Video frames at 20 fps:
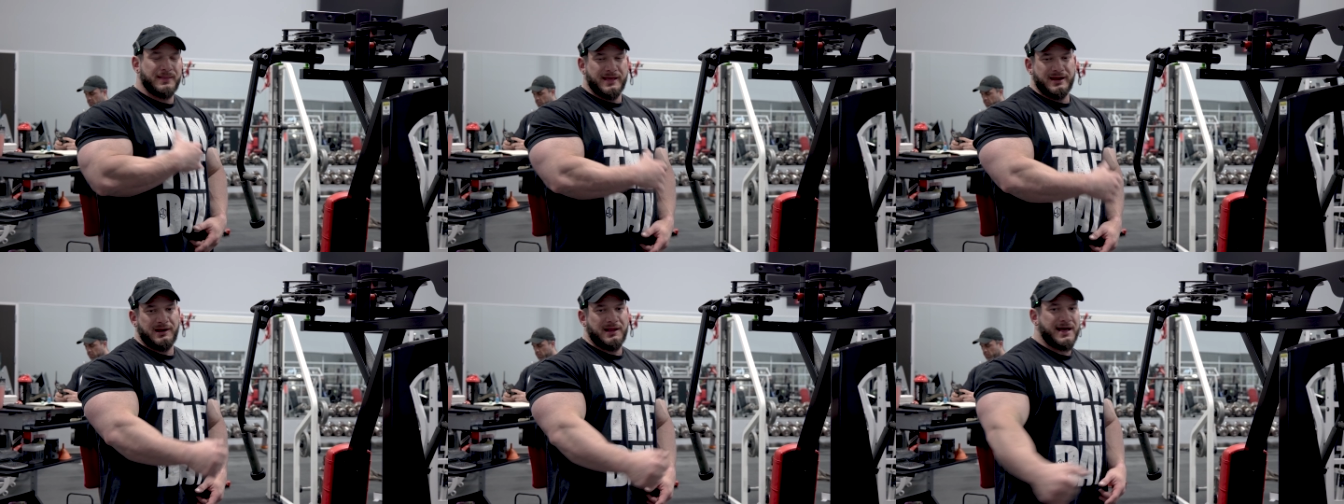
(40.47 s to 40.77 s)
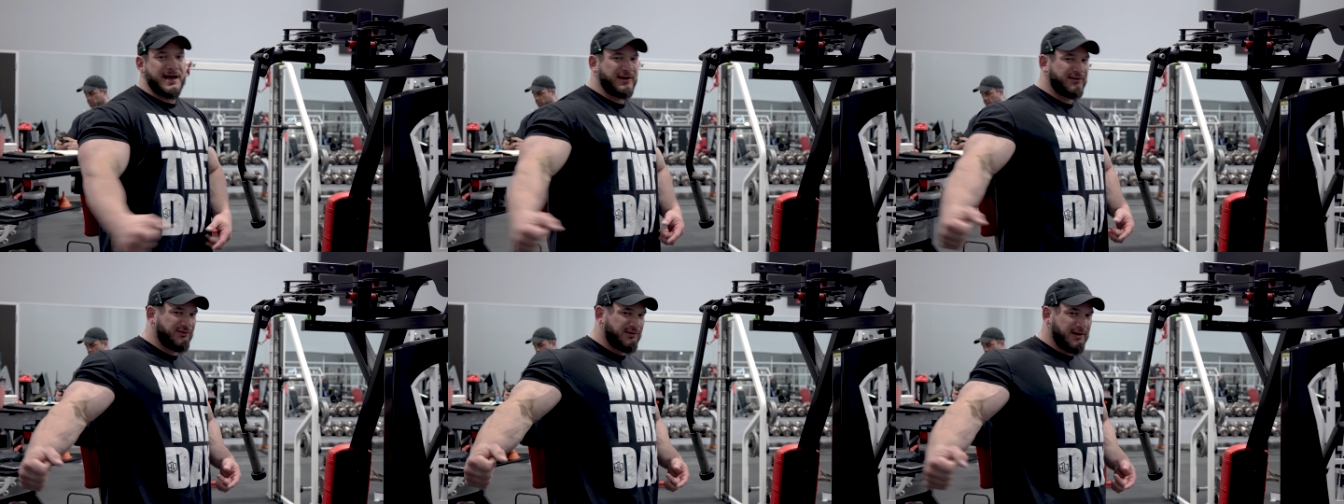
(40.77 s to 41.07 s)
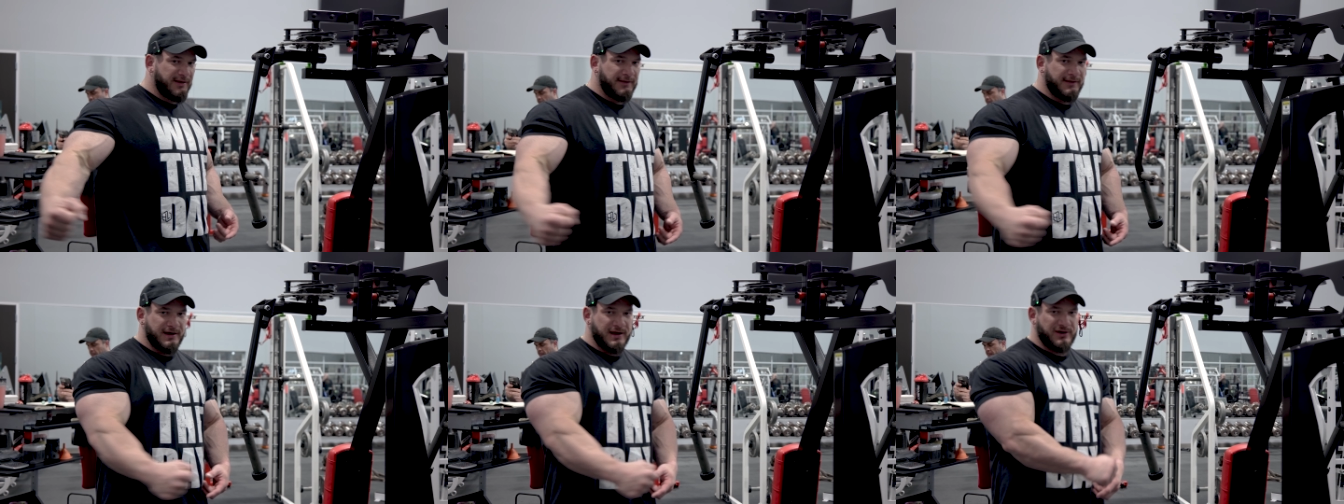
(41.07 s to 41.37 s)
and then
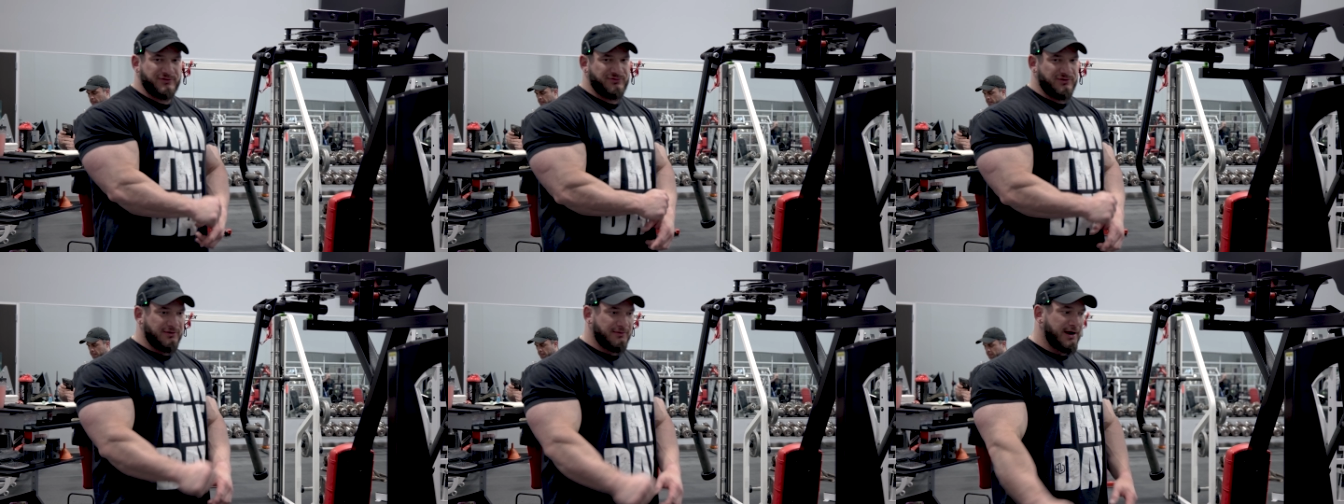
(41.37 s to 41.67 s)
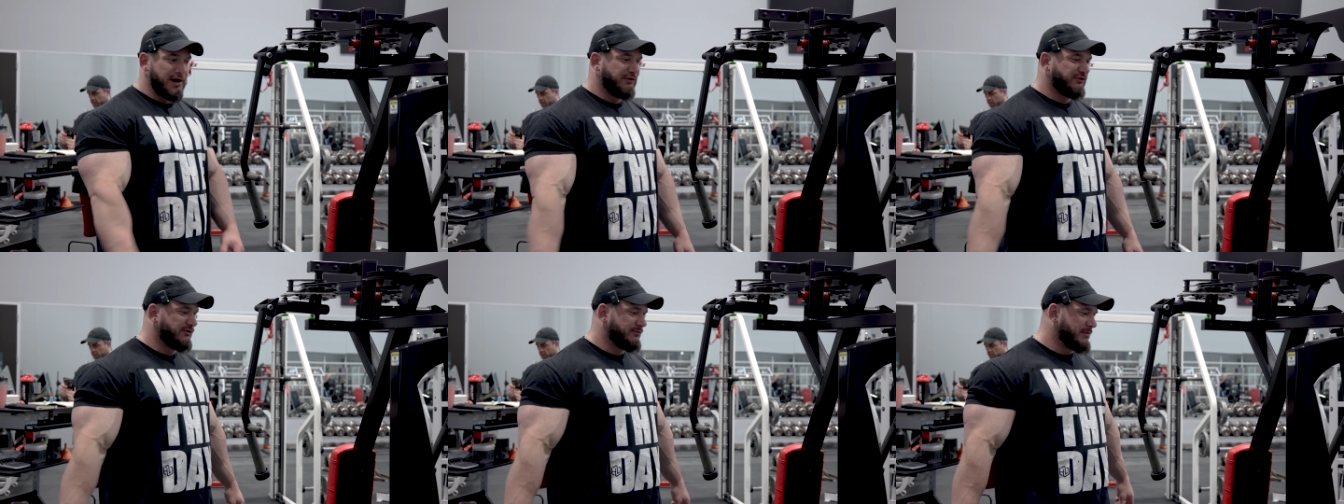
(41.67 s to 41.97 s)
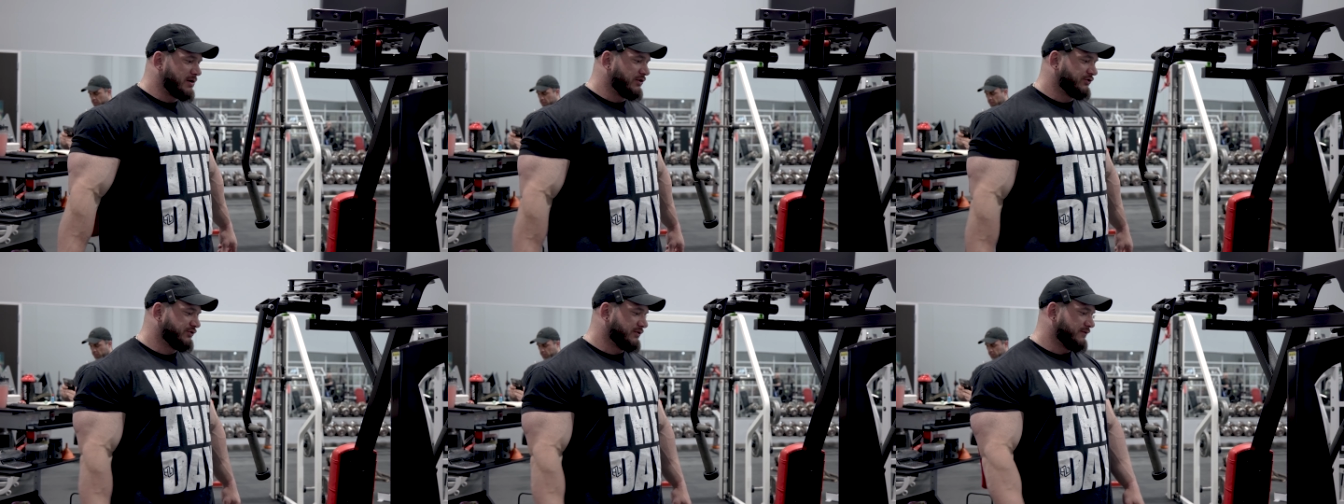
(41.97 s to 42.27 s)
lastly, the actual range
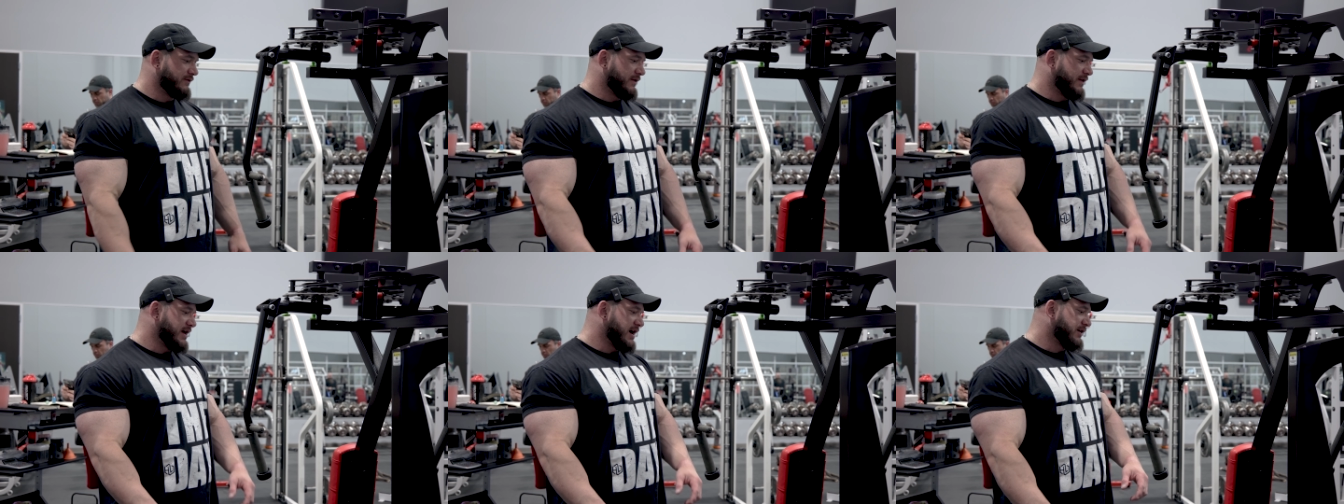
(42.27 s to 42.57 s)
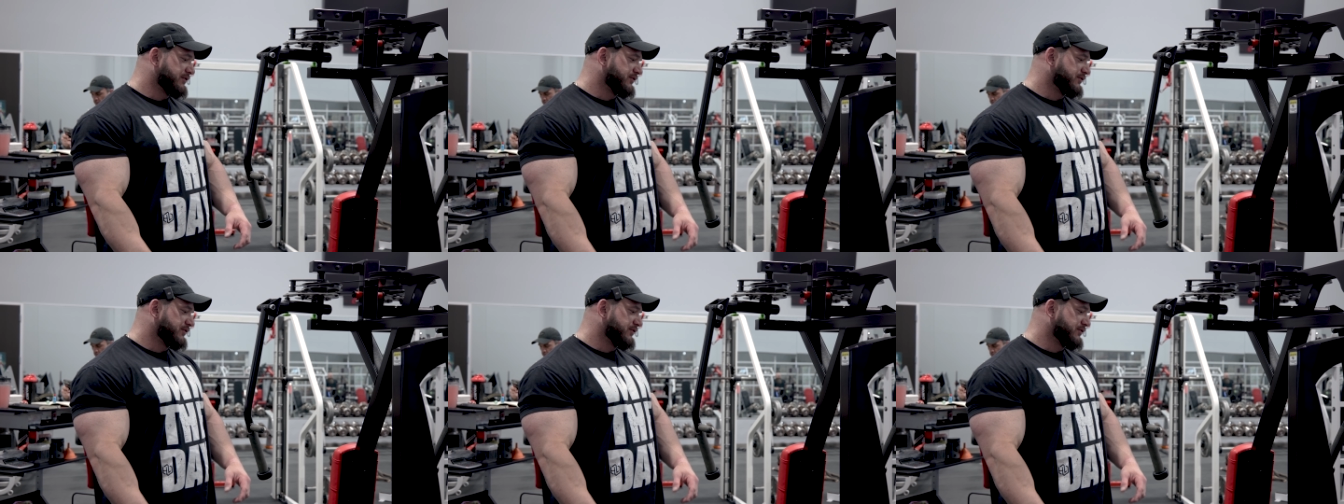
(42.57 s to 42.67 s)
of motion for the